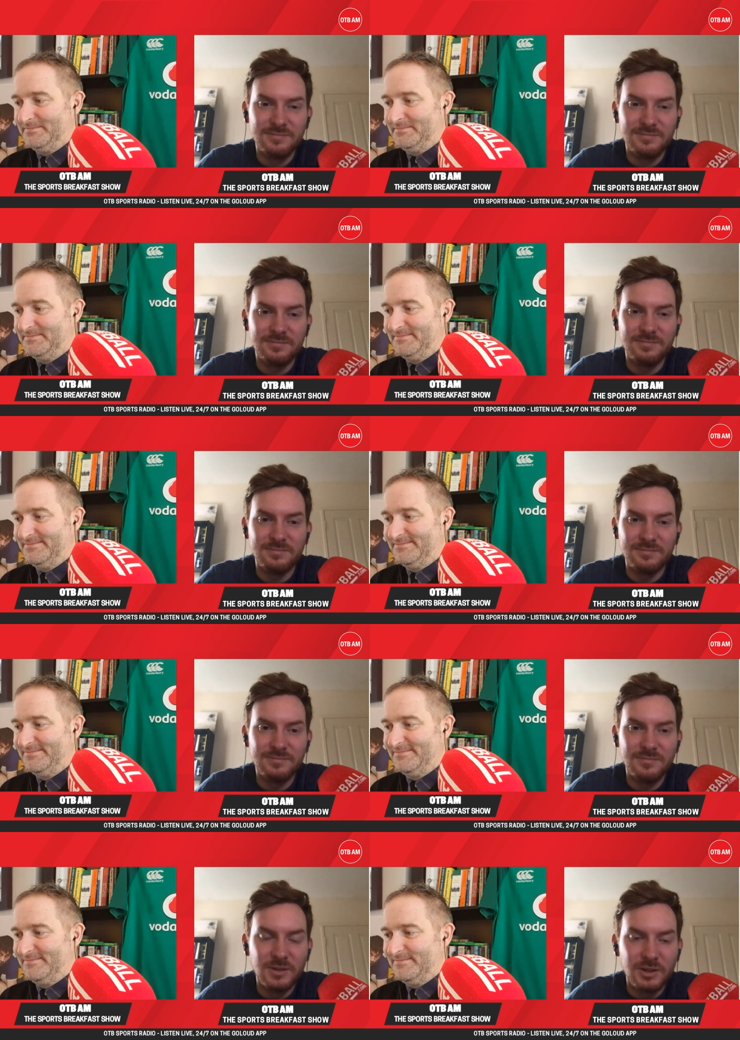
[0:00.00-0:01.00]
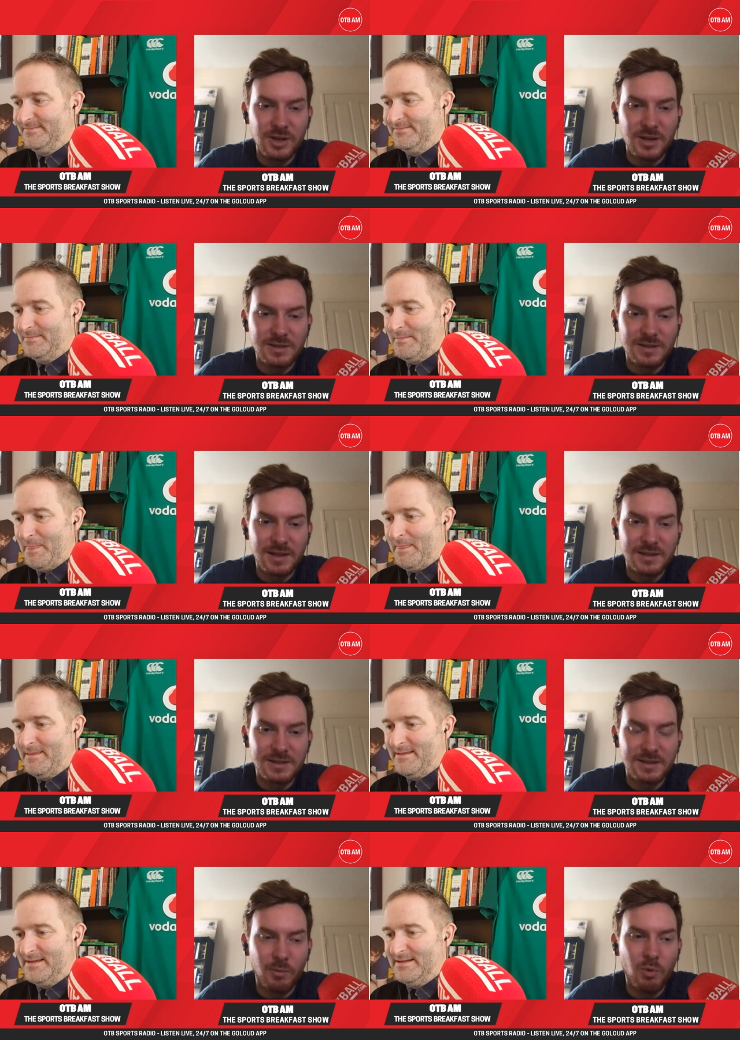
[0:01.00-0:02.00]
Speaker 1: Mm, Jesus,
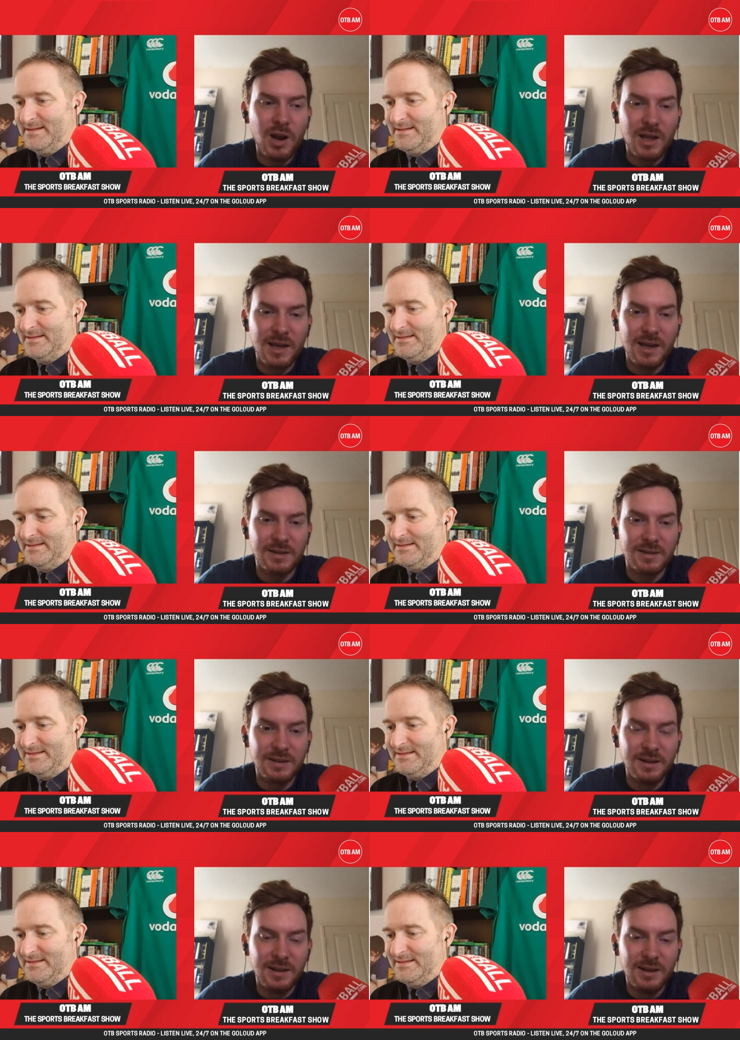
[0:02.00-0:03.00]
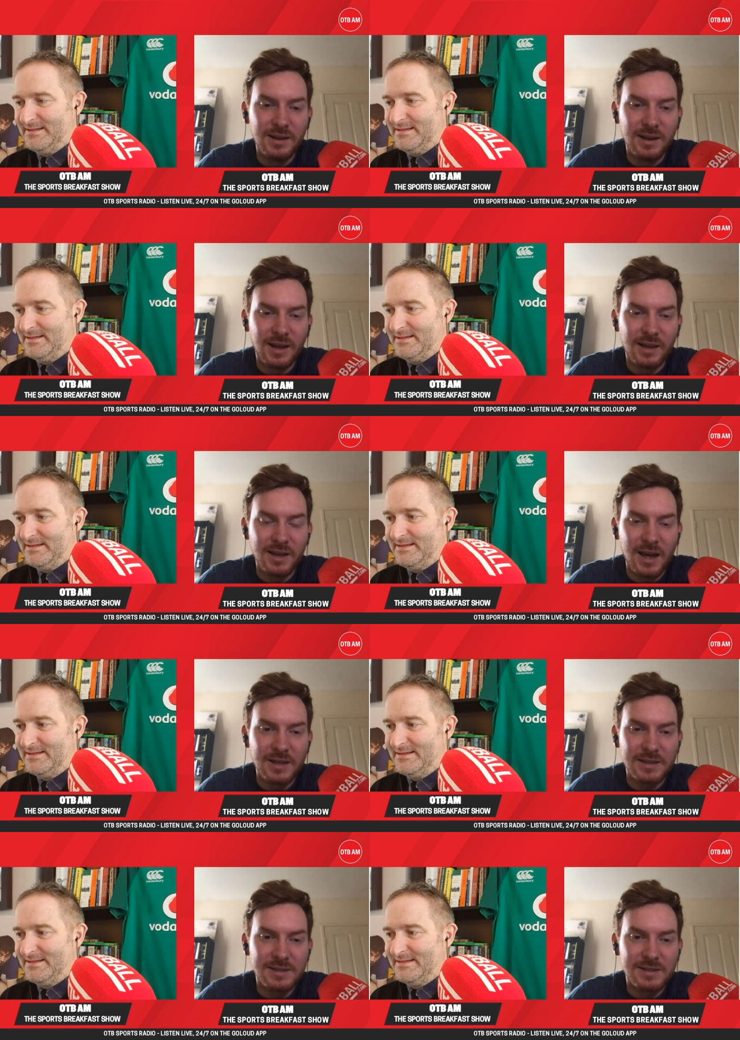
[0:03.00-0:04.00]
that's... What a kit. Like,
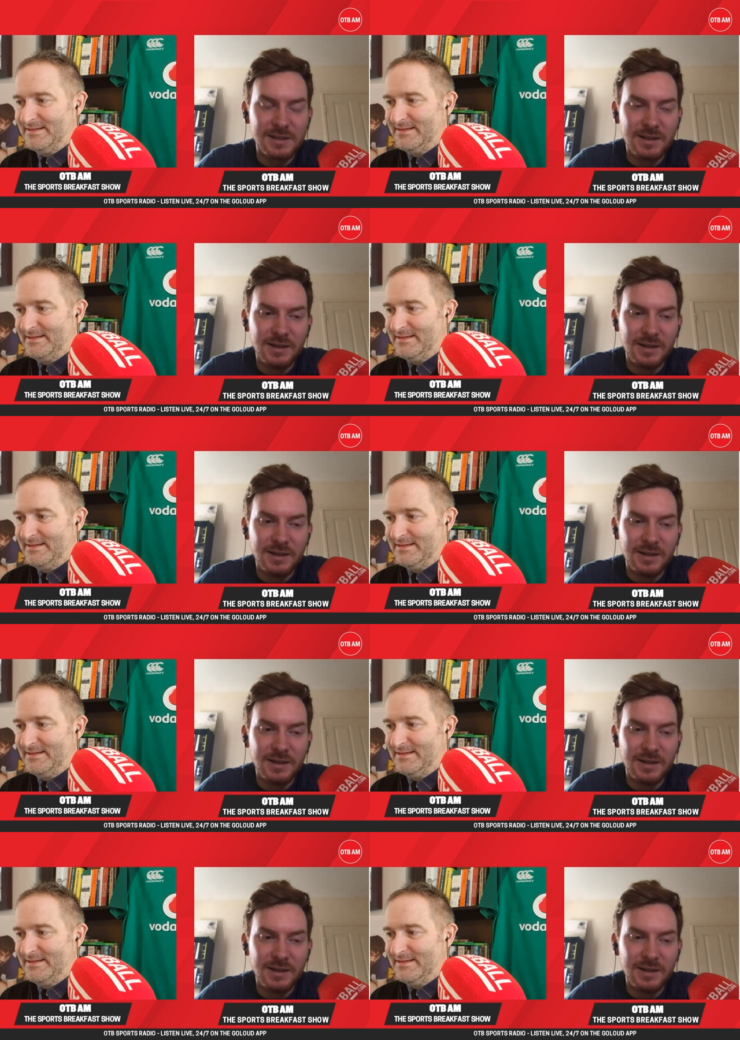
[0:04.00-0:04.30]
it's